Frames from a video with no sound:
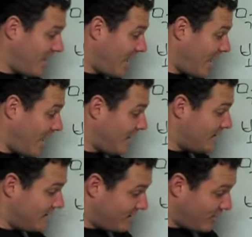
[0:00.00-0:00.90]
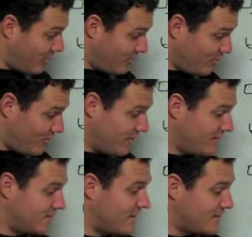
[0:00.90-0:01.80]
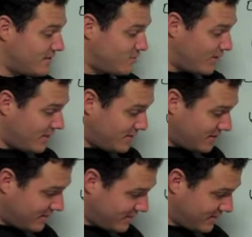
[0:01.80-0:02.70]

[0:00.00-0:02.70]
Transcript: And the third part of the sentence was,